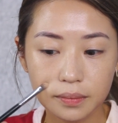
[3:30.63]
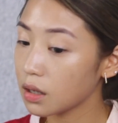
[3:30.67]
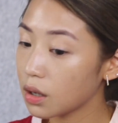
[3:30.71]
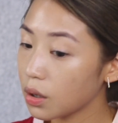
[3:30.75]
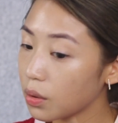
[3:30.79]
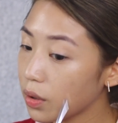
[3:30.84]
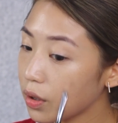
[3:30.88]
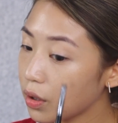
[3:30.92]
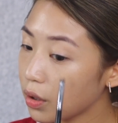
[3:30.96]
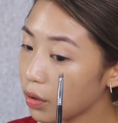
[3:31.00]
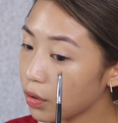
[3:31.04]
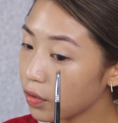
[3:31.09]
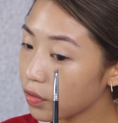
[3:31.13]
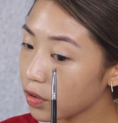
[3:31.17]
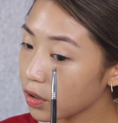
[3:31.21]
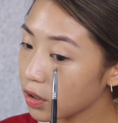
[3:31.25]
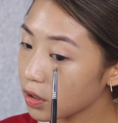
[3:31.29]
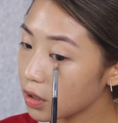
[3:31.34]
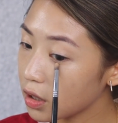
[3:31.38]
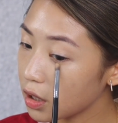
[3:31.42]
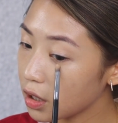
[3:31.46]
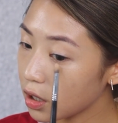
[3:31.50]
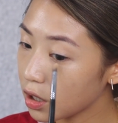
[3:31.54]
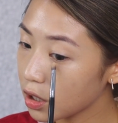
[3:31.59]
Going
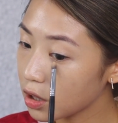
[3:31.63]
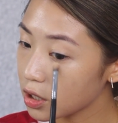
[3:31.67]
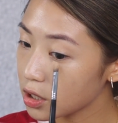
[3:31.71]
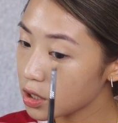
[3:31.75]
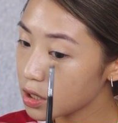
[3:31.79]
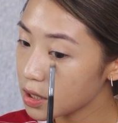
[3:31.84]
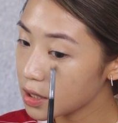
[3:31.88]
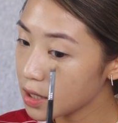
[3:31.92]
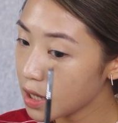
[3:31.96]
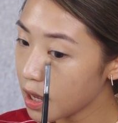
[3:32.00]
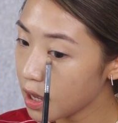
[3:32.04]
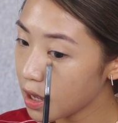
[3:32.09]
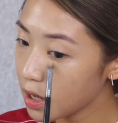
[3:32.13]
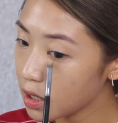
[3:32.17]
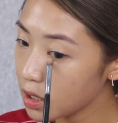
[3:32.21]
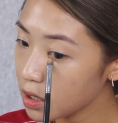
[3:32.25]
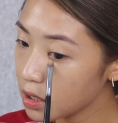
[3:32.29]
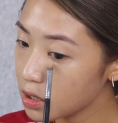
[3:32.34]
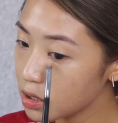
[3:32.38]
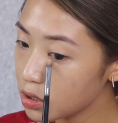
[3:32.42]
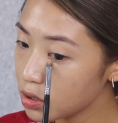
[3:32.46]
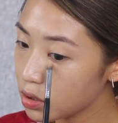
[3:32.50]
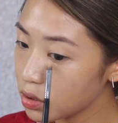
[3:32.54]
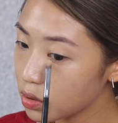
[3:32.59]
over the other
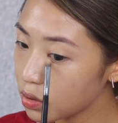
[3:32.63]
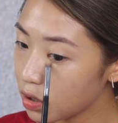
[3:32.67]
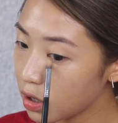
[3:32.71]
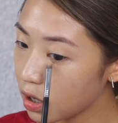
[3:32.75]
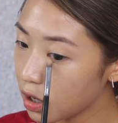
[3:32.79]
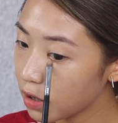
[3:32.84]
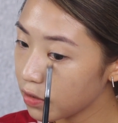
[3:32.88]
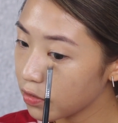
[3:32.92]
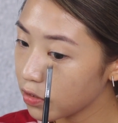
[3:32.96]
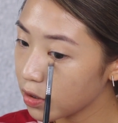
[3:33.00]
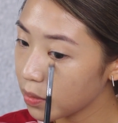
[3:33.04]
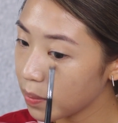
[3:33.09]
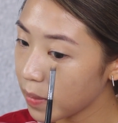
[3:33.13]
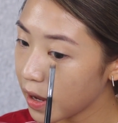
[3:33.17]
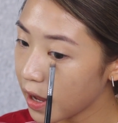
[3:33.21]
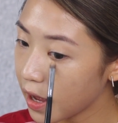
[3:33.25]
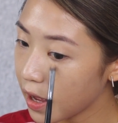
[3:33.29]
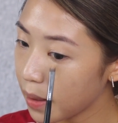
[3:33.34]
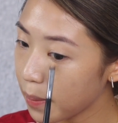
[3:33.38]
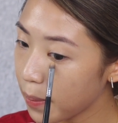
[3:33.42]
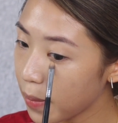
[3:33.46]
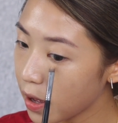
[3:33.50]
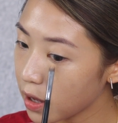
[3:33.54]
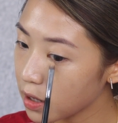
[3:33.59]
side to cover my
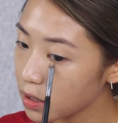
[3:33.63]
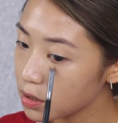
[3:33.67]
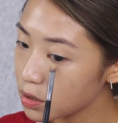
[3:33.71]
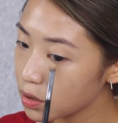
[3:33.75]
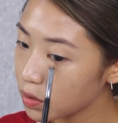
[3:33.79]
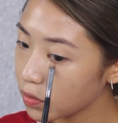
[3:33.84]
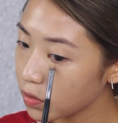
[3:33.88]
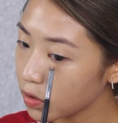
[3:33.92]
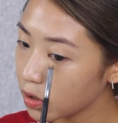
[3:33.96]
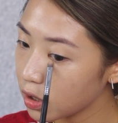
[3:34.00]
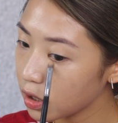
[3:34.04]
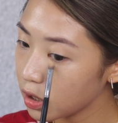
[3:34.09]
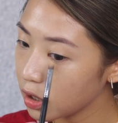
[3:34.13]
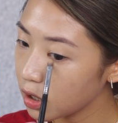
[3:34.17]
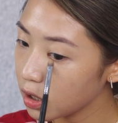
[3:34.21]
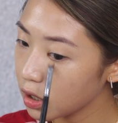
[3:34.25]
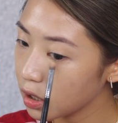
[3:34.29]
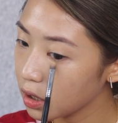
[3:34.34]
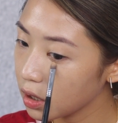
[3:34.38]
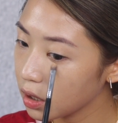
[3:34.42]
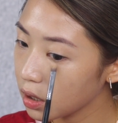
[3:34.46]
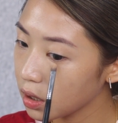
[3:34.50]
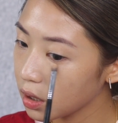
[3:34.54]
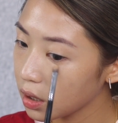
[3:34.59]
eye bags over
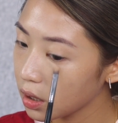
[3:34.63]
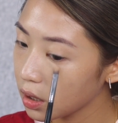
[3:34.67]
here.